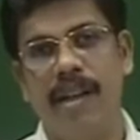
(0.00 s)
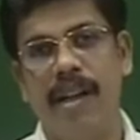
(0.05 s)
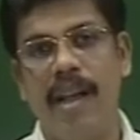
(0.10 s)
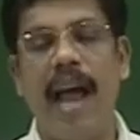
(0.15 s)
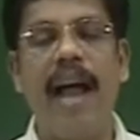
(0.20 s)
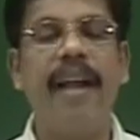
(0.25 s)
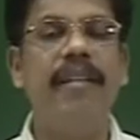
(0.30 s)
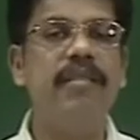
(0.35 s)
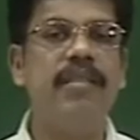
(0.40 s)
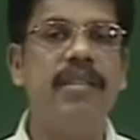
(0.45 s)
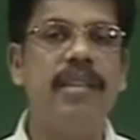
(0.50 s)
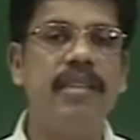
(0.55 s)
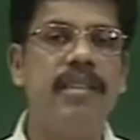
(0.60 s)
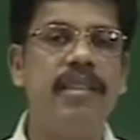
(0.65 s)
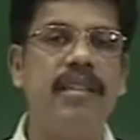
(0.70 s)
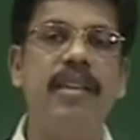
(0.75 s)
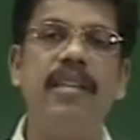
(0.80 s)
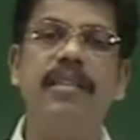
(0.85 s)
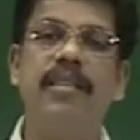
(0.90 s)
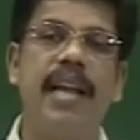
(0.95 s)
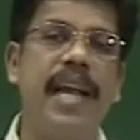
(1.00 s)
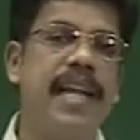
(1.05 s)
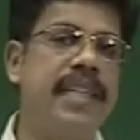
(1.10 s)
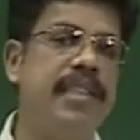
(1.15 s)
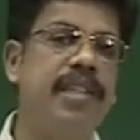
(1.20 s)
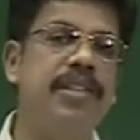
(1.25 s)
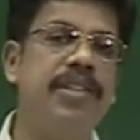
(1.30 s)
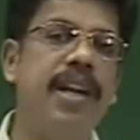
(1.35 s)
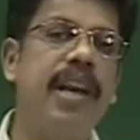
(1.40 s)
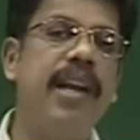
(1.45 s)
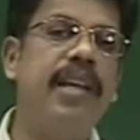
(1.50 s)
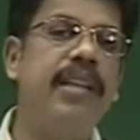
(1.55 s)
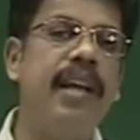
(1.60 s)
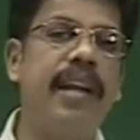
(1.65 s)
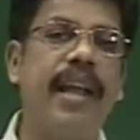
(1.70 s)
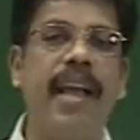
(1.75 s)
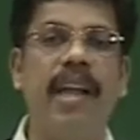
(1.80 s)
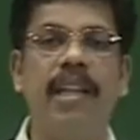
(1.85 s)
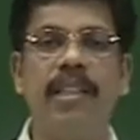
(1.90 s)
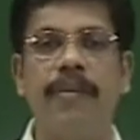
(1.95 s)
And this is essentially the
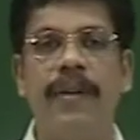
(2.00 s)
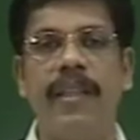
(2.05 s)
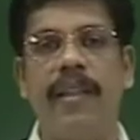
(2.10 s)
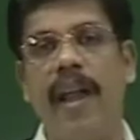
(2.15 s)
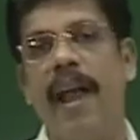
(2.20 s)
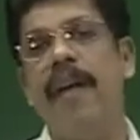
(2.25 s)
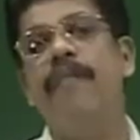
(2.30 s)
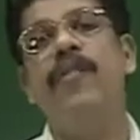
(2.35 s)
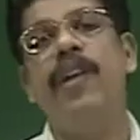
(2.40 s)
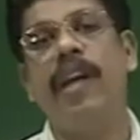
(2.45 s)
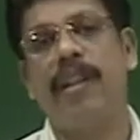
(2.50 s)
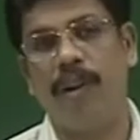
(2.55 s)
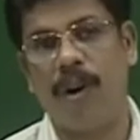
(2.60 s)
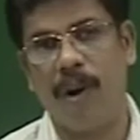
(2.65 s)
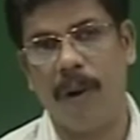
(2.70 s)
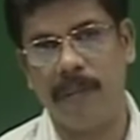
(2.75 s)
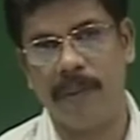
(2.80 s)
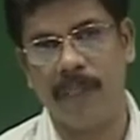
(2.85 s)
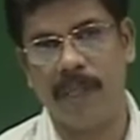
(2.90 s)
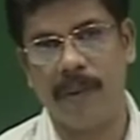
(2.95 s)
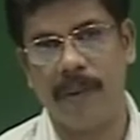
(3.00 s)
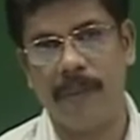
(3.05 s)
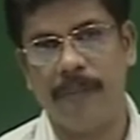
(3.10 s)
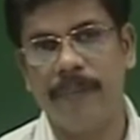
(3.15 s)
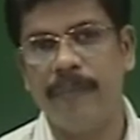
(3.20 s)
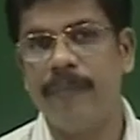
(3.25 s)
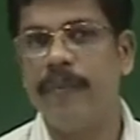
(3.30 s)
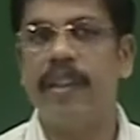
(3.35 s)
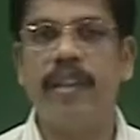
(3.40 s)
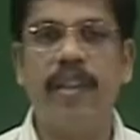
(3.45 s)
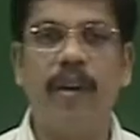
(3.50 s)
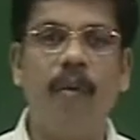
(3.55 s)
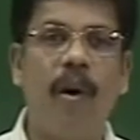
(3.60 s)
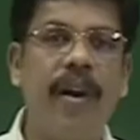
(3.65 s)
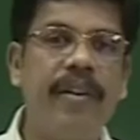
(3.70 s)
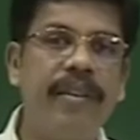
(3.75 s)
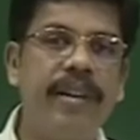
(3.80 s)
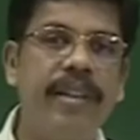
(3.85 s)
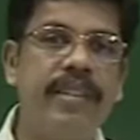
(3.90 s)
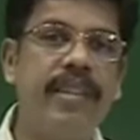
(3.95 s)
case with every other object. The
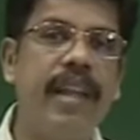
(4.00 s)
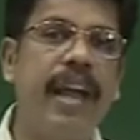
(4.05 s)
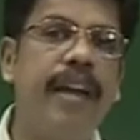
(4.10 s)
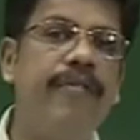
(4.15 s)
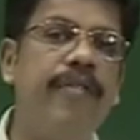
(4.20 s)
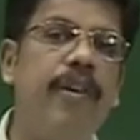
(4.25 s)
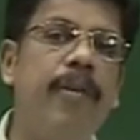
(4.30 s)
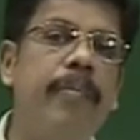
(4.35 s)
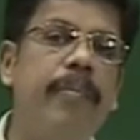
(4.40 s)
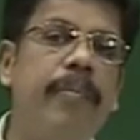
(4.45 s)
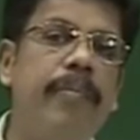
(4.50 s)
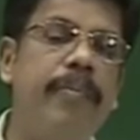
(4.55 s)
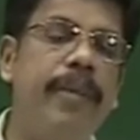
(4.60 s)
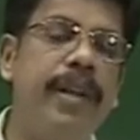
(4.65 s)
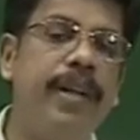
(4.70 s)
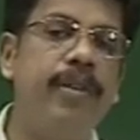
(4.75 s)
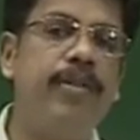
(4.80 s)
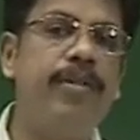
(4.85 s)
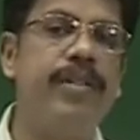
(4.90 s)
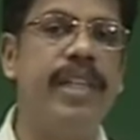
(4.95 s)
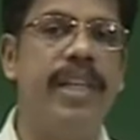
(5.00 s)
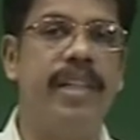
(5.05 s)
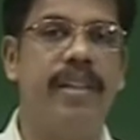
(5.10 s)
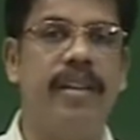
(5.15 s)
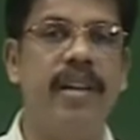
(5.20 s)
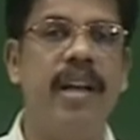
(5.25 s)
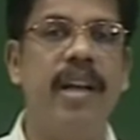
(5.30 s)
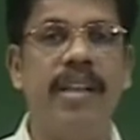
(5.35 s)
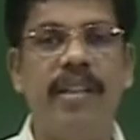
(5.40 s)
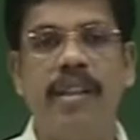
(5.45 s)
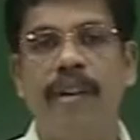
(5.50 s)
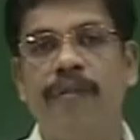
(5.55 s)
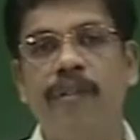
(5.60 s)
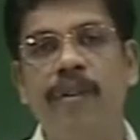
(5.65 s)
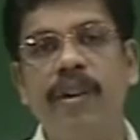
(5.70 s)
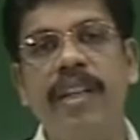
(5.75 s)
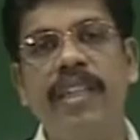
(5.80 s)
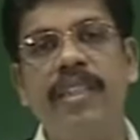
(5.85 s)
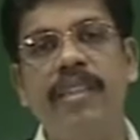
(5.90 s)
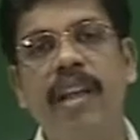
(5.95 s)
water is there for me to drink, the
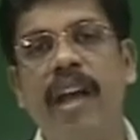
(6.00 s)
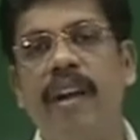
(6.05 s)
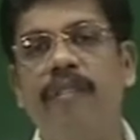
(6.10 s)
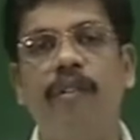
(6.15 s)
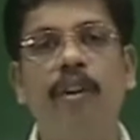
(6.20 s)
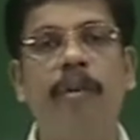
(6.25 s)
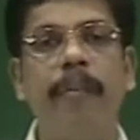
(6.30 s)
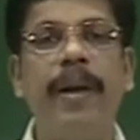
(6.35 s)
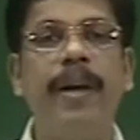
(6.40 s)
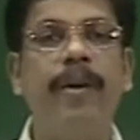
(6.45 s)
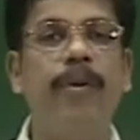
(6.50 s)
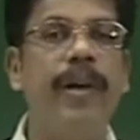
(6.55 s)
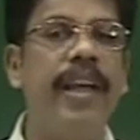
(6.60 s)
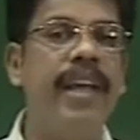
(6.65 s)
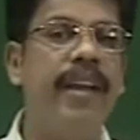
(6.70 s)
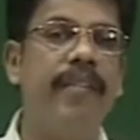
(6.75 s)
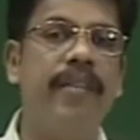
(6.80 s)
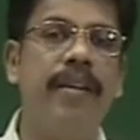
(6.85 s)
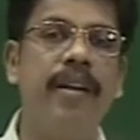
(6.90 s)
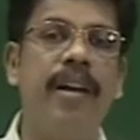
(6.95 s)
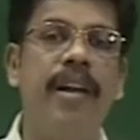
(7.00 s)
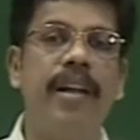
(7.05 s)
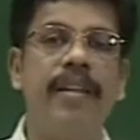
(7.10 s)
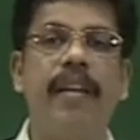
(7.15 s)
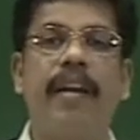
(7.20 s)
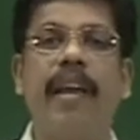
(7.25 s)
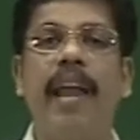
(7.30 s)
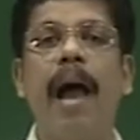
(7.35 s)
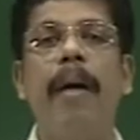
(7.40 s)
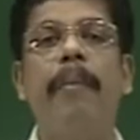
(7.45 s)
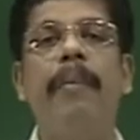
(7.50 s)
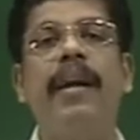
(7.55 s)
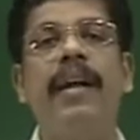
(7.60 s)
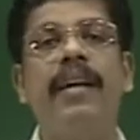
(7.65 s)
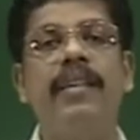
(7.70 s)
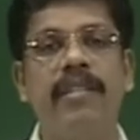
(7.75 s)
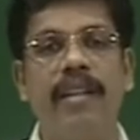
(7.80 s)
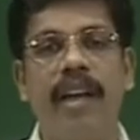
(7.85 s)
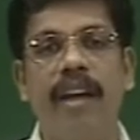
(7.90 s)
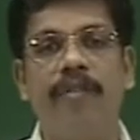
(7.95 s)
food is there for me to eat, the camera
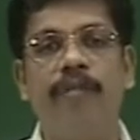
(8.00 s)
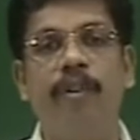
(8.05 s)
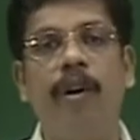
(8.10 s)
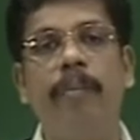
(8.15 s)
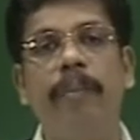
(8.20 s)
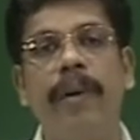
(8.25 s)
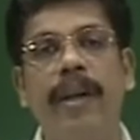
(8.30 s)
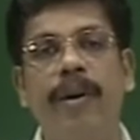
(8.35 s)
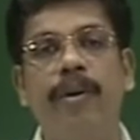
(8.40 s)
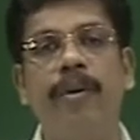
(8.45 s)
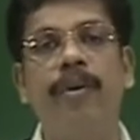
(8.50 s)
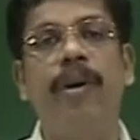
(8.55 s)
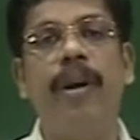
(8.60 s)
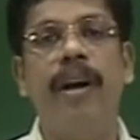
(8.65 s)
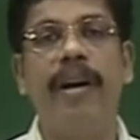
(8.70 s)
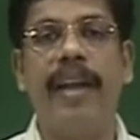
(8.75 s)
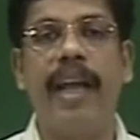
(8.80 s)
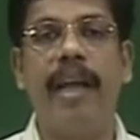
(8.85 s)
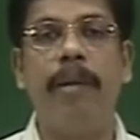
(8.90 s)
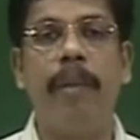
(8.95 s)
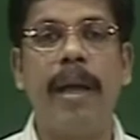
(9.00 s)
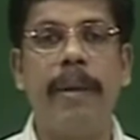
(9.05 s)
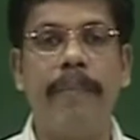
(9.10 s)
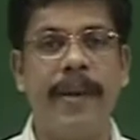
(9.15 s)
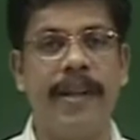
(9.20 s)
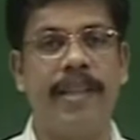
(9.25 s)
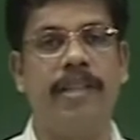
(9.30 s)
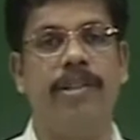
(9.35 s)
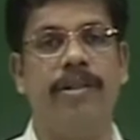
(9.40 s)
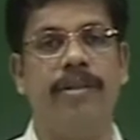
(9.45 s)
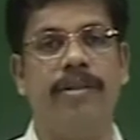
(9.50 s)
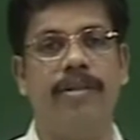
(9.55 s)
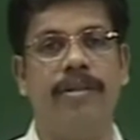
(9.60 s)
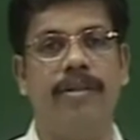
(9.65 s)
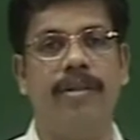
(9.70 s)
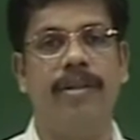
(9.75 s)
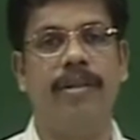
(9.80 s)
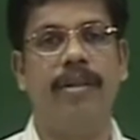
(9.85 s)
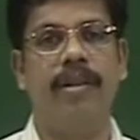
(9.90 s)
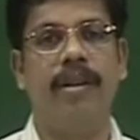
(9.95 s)
is there for me to take my picture,
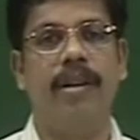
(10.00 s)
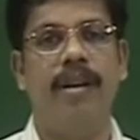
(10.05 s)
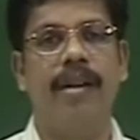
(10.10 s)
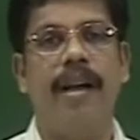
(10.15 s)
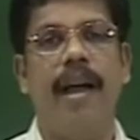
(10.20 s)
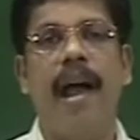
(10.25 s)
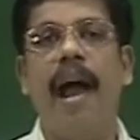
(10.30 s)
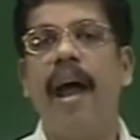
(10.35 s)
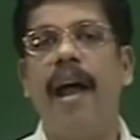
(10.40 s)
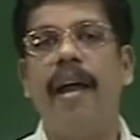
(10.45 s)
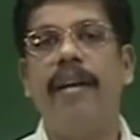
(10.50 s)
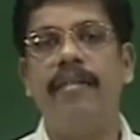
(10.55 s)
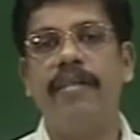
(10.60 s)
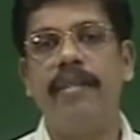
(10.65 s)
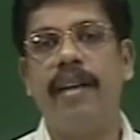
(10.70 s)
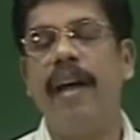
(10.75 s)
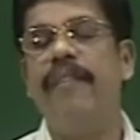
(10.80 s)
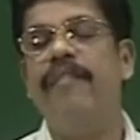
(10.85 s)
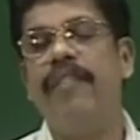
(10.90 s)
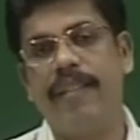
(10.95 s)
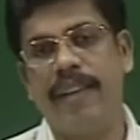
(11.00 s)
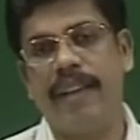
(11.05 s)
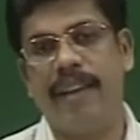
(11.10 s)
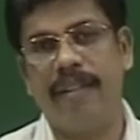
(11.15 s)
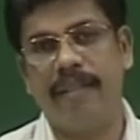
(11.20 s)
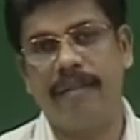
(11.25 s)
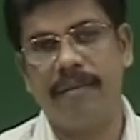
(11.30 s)
and everything.